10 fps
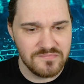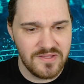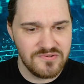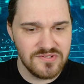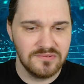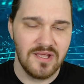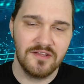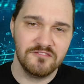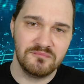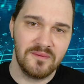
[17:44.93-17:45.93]
there's a
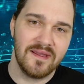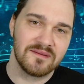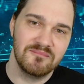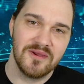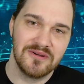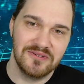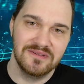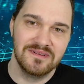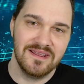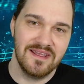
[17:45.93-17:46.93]
lot of black
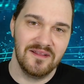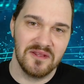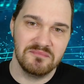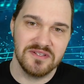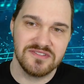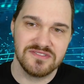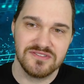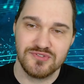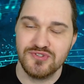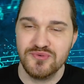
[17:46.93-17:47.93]
metal elements
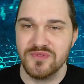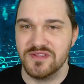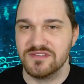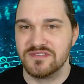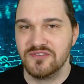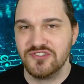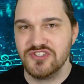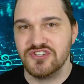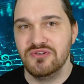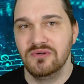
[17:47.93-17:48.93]
to this. They're
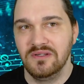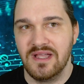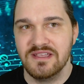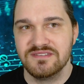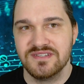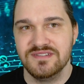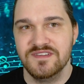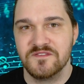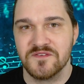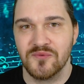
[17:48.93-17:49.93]
just utilized in
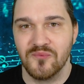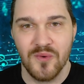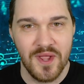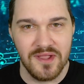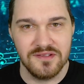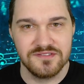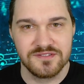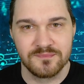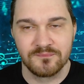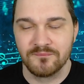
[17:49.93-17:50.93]
different
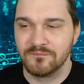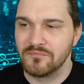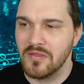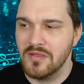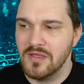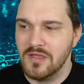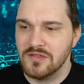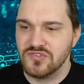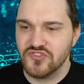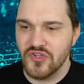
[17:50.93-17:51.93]
ways.
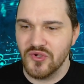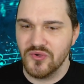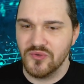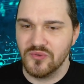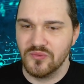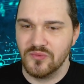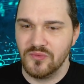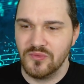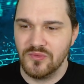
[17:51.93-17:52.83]
So,